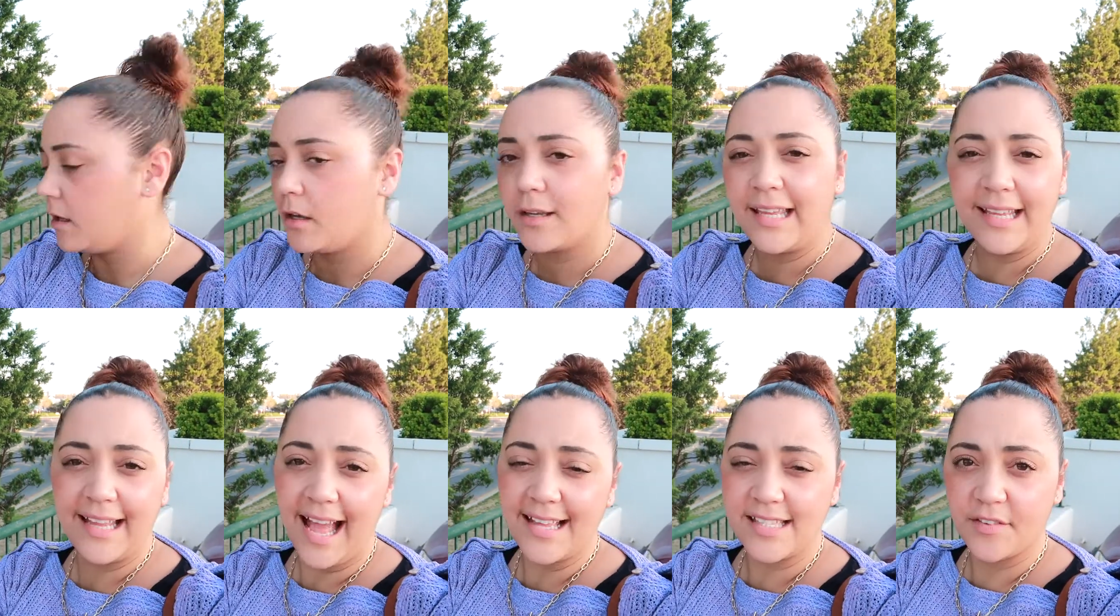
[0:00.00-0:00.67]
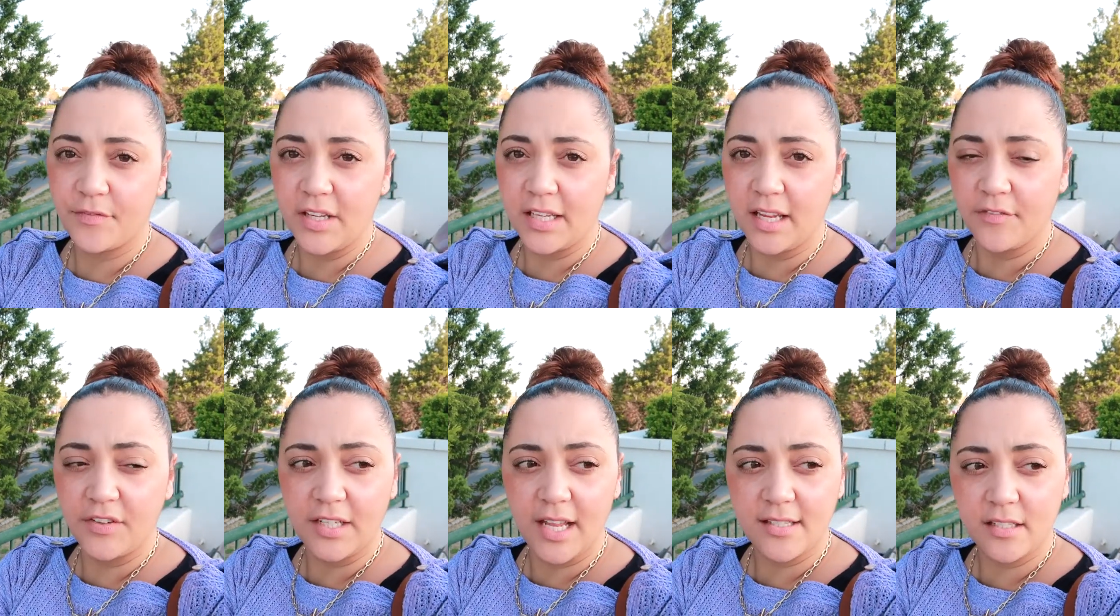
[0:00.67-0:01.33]
Hey guys, if
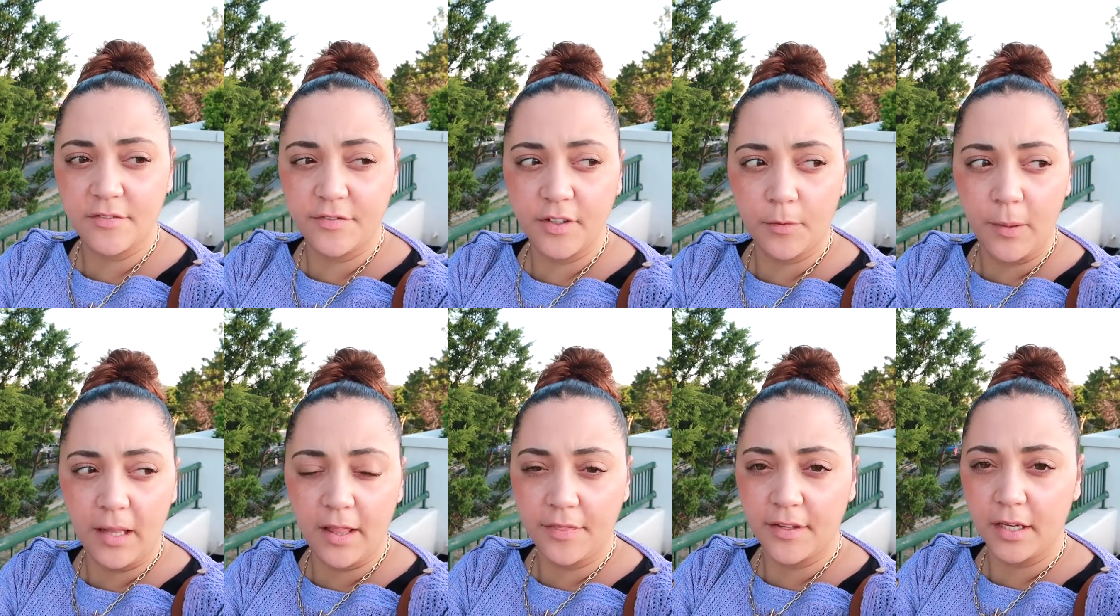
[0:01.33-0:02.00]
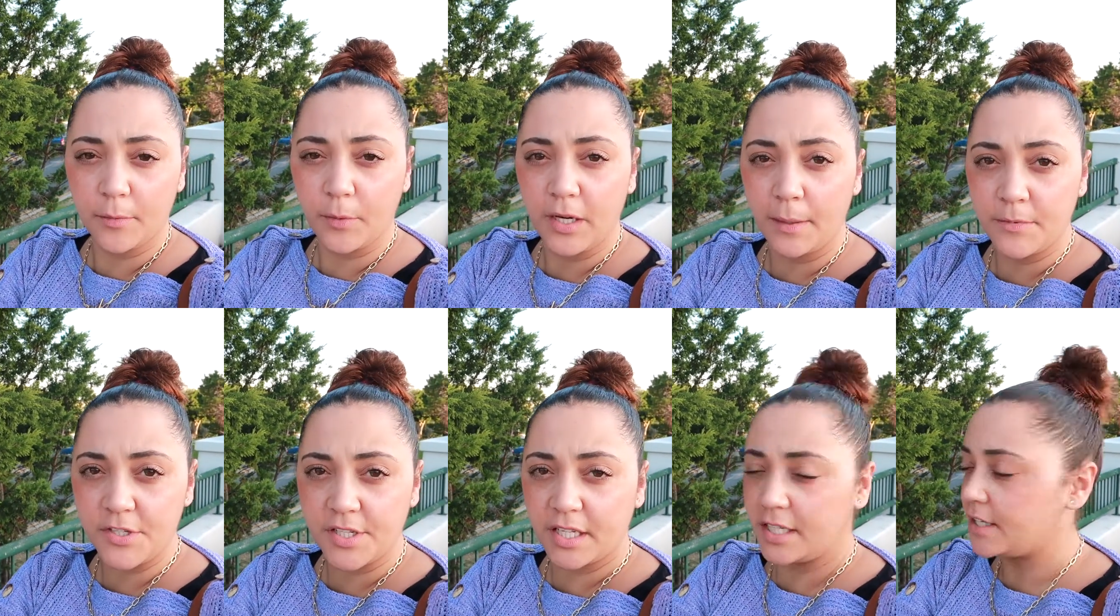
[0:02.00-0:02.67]
he doesn't feel well, I think I'm
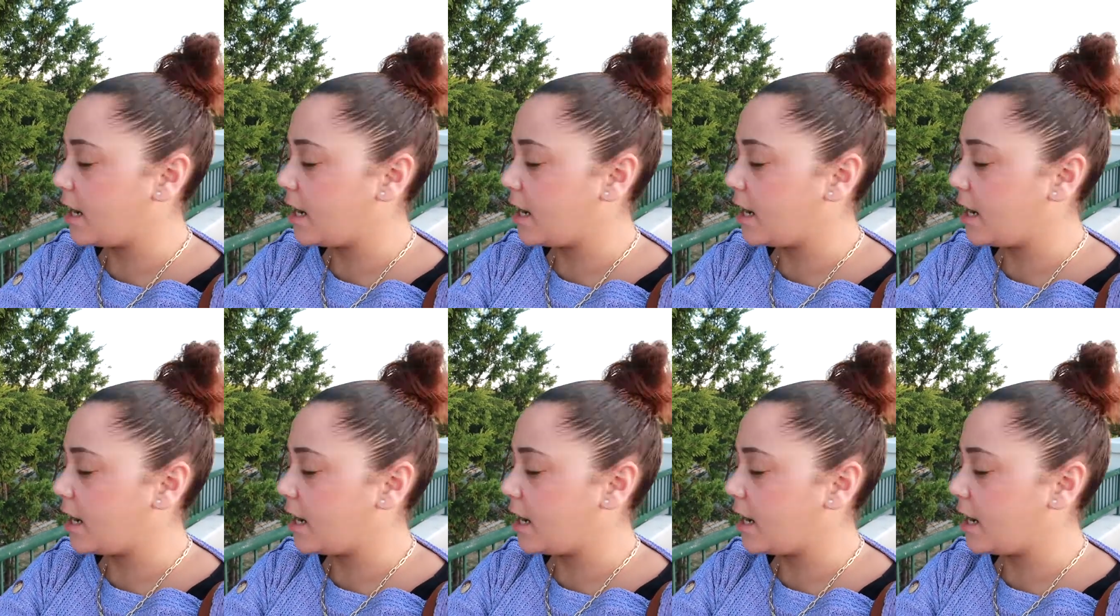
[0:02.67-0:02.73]
just gonna